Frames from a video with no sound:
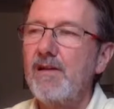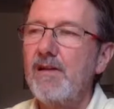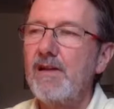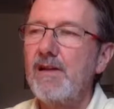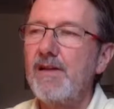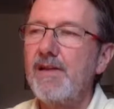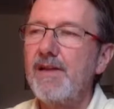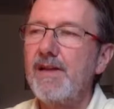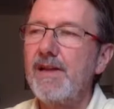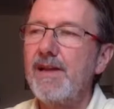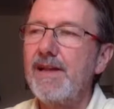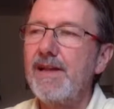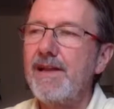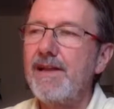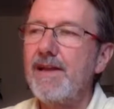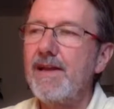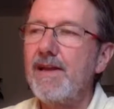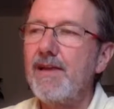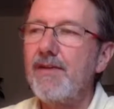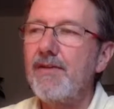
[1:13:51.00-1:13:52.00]
And then let
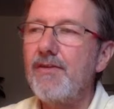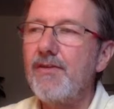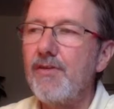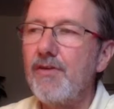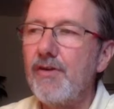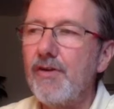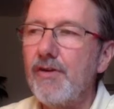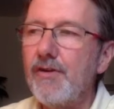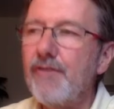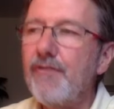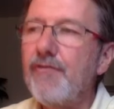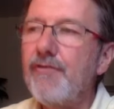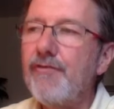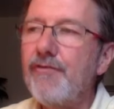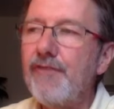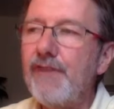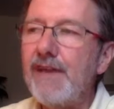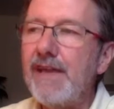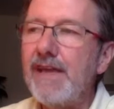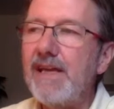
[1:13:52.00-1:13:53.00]
that thought
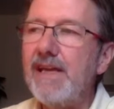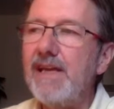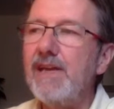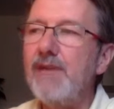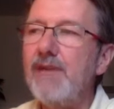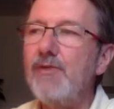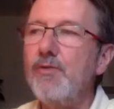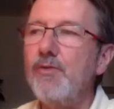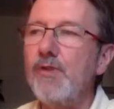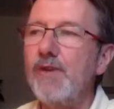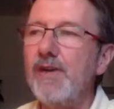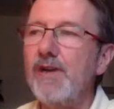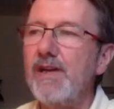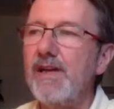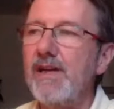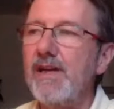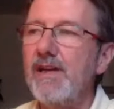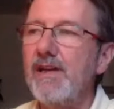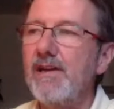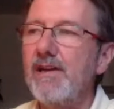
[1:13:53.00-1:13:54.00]
fade
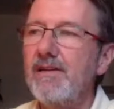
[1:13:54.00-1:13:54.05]
away.